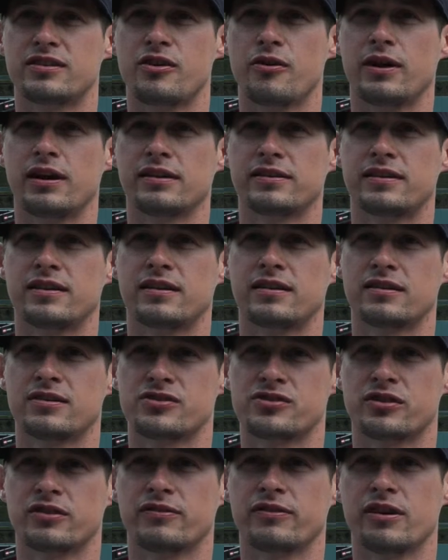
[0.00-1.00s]
Go out there,
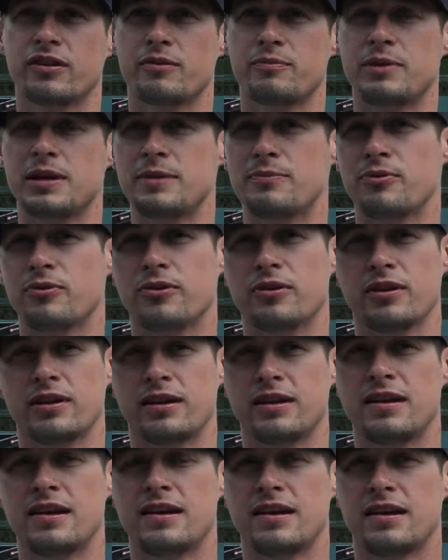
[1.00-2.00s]
serve other people,
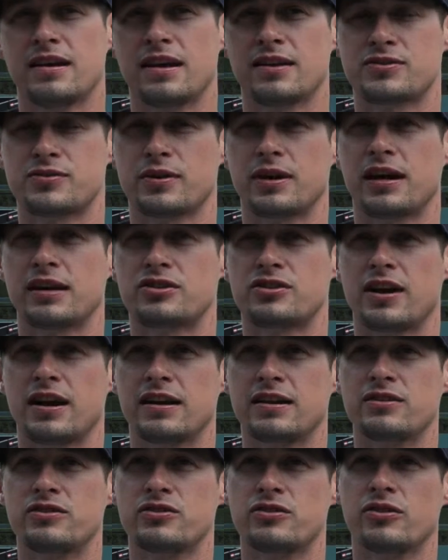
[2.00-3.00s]
and that's what I try
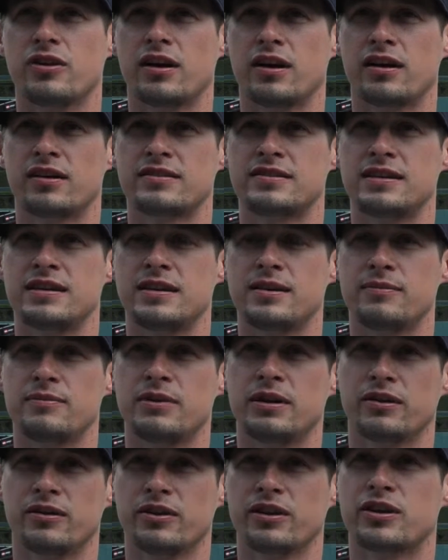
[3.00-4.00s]
to do on our team
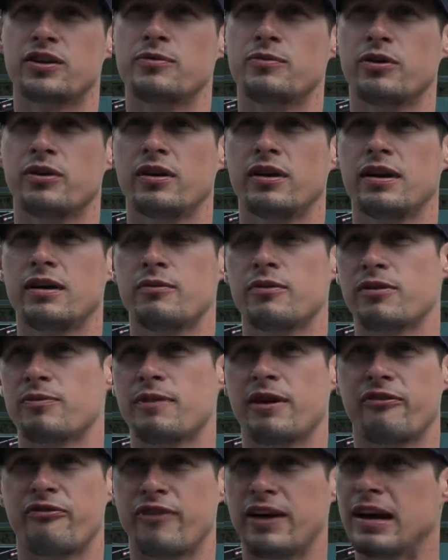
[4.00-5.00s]
here in the community with
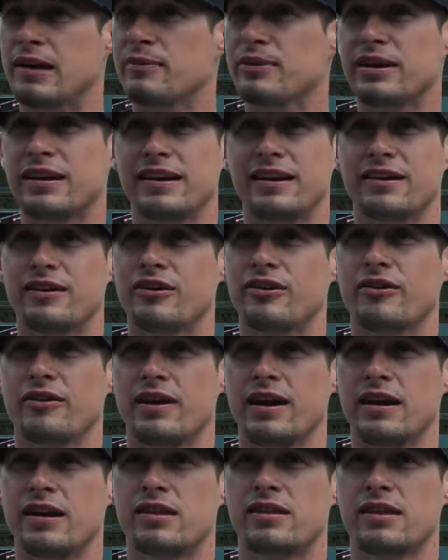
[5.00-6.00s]
my family, you know,
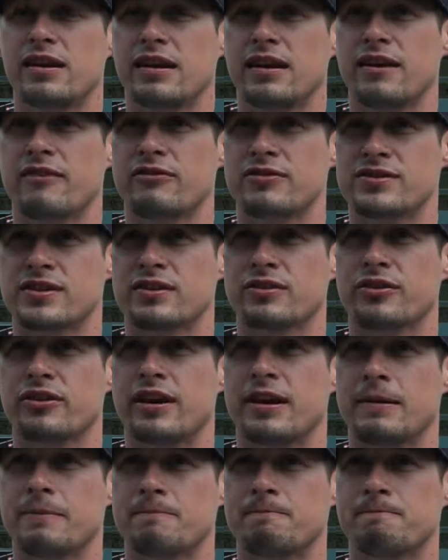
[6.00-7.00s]
anything, every single day.